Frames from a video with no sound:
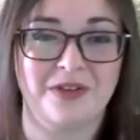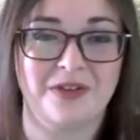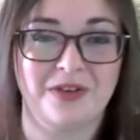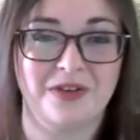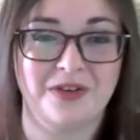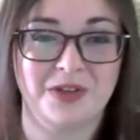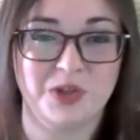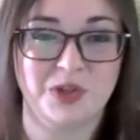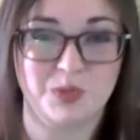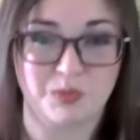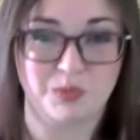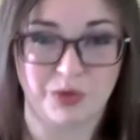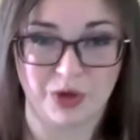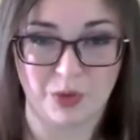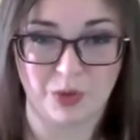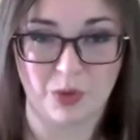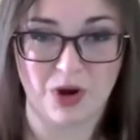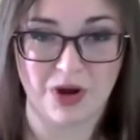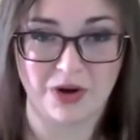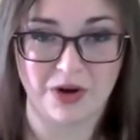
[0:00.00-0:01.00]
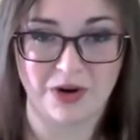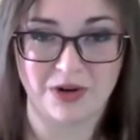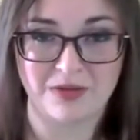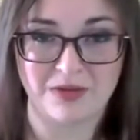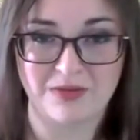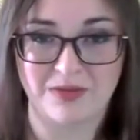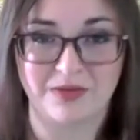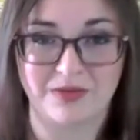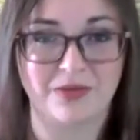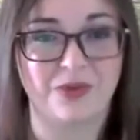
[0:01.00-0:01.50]
spring water,
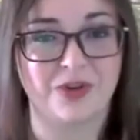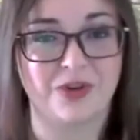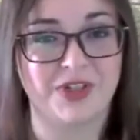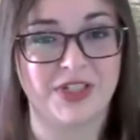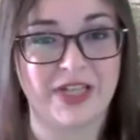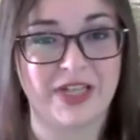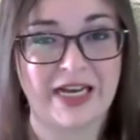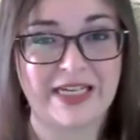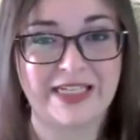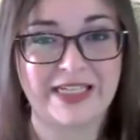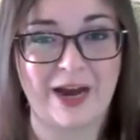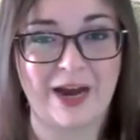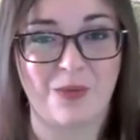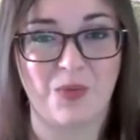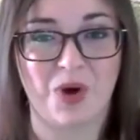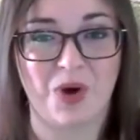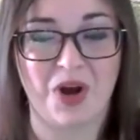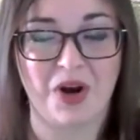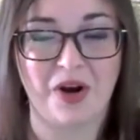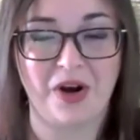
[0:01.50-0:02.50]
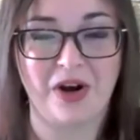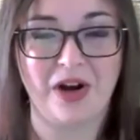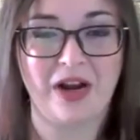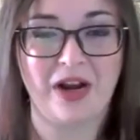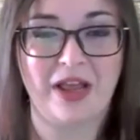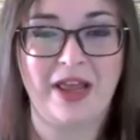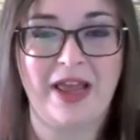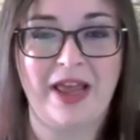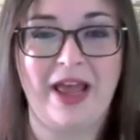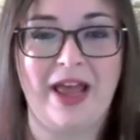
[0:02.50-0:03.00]
of course not tap water,
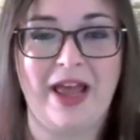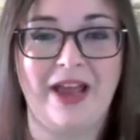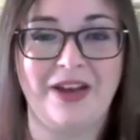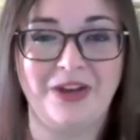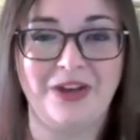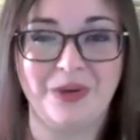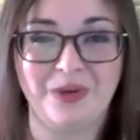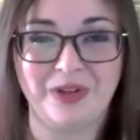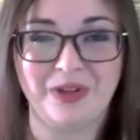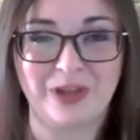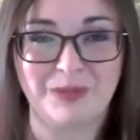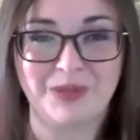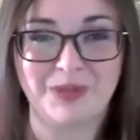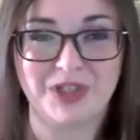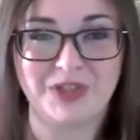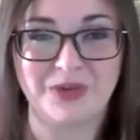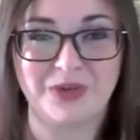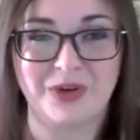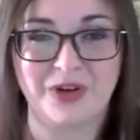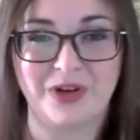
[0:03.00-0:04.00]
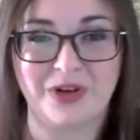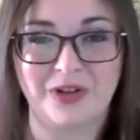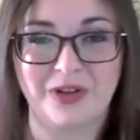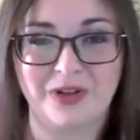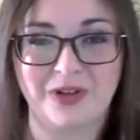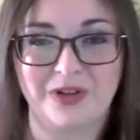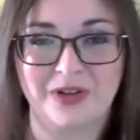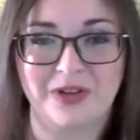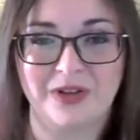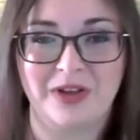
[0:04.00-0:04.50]
and eucalyptus oil.
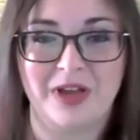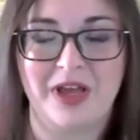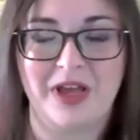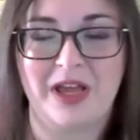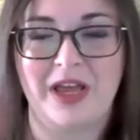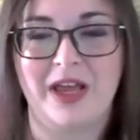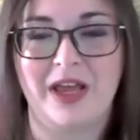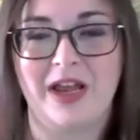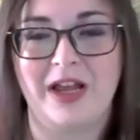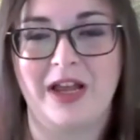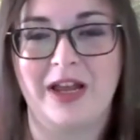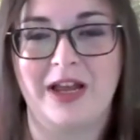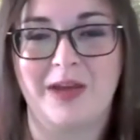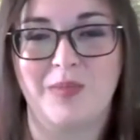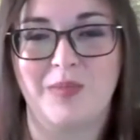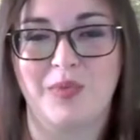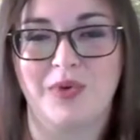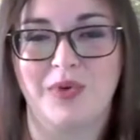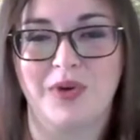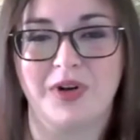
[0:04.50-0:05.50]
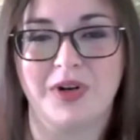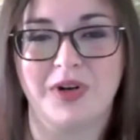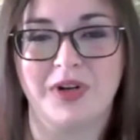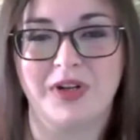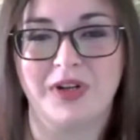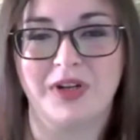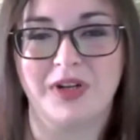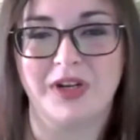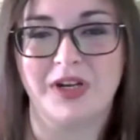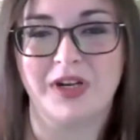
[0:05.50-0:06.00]
And I put
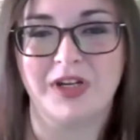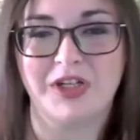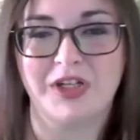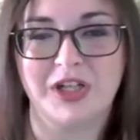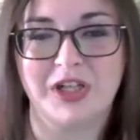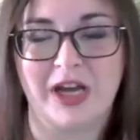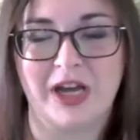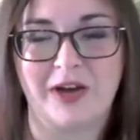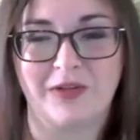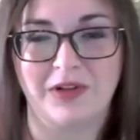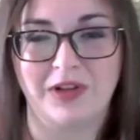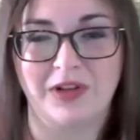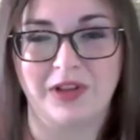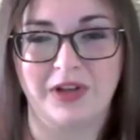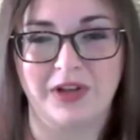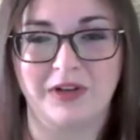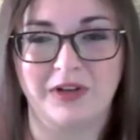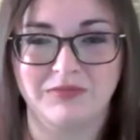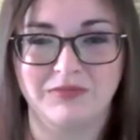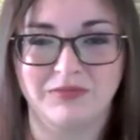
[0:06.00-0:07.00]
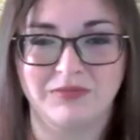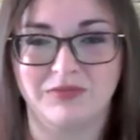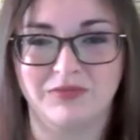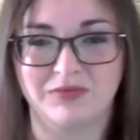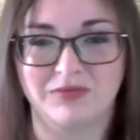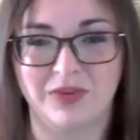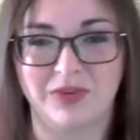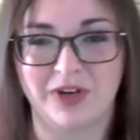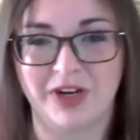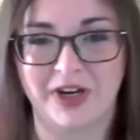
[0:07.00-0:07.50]
each towel in there,
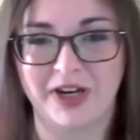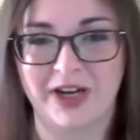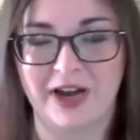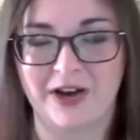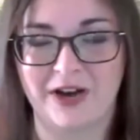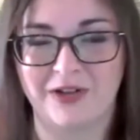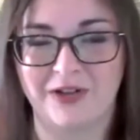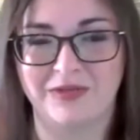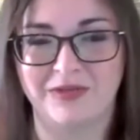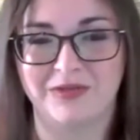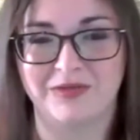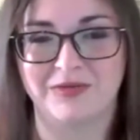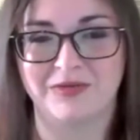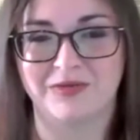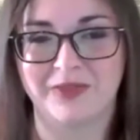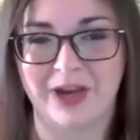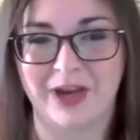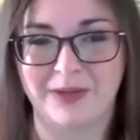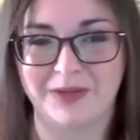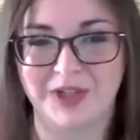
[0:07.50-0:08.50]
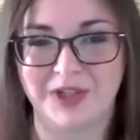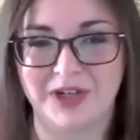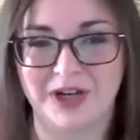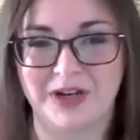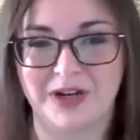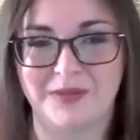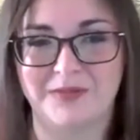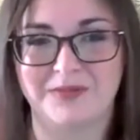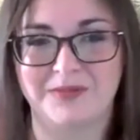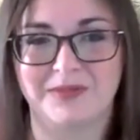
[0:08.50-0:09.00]
wrung it out, wrapped it
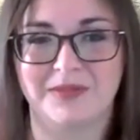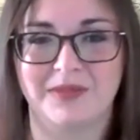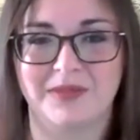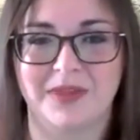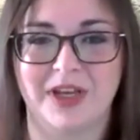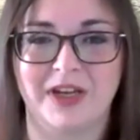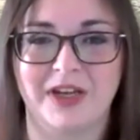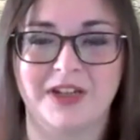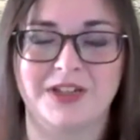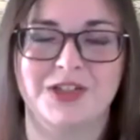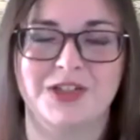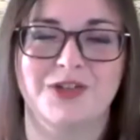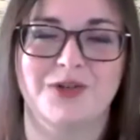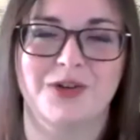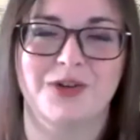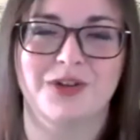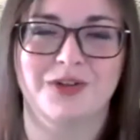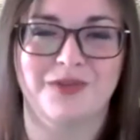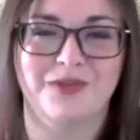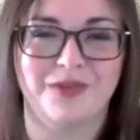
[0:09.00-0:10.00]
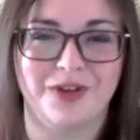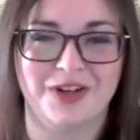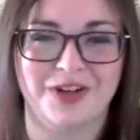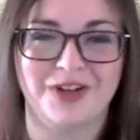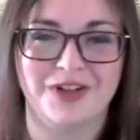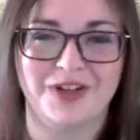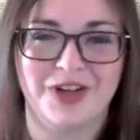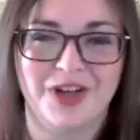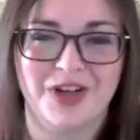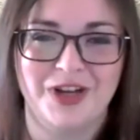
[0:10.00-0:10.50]
up, and it's stored in the
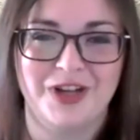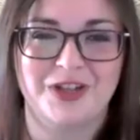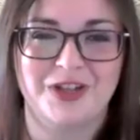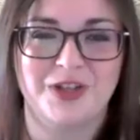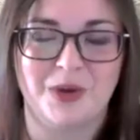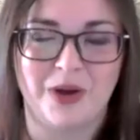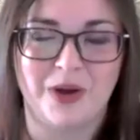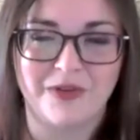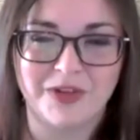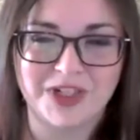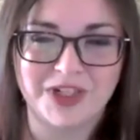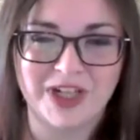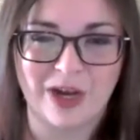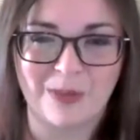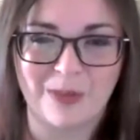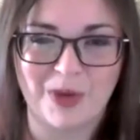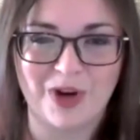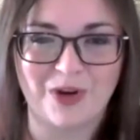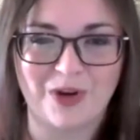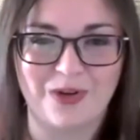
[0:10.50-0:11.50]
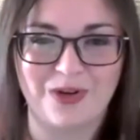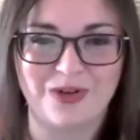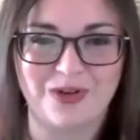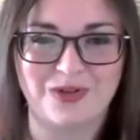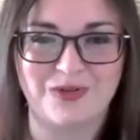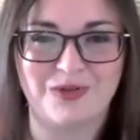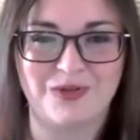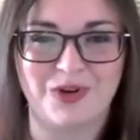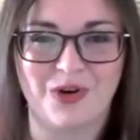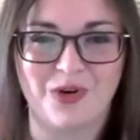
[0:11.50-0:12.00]
fridge. So every time I go to
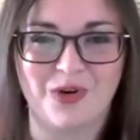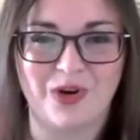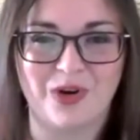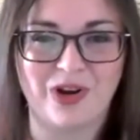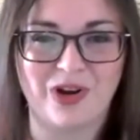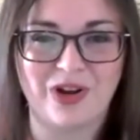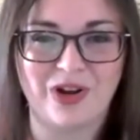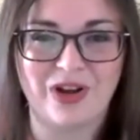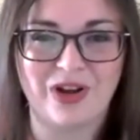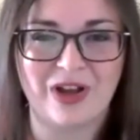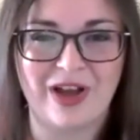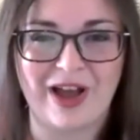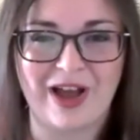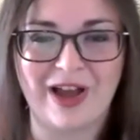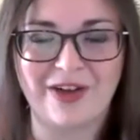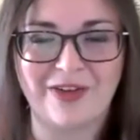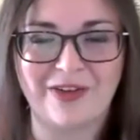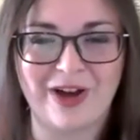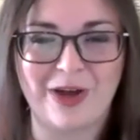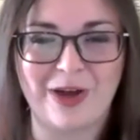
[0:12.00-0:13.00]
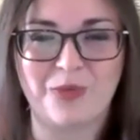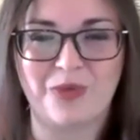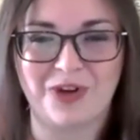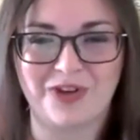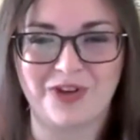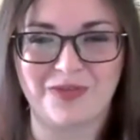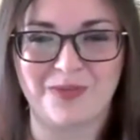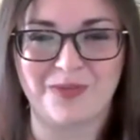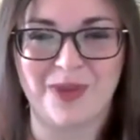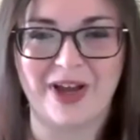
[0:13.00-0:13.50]
do yoga, I grab one
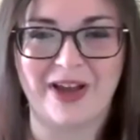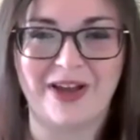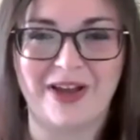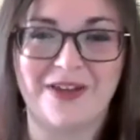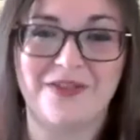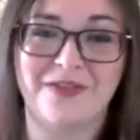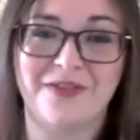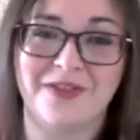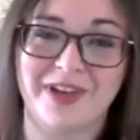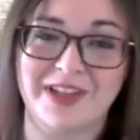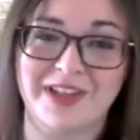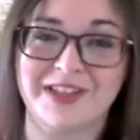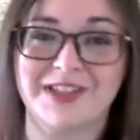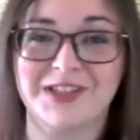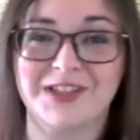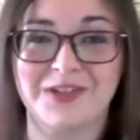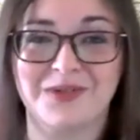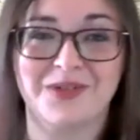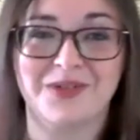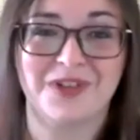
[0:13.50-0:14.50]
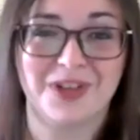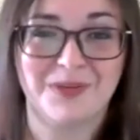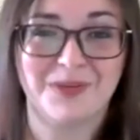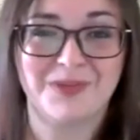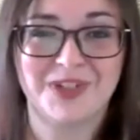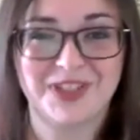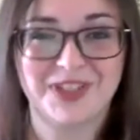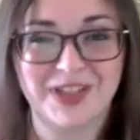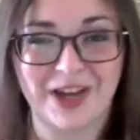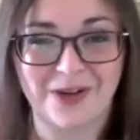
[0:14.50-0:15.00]
of my fancy
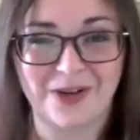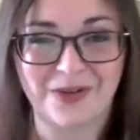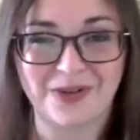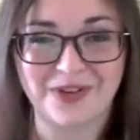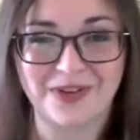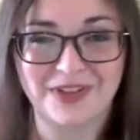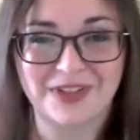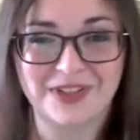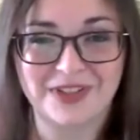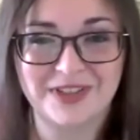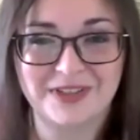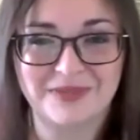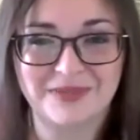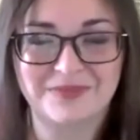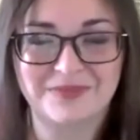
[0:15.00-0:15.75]
eucalyptus towels,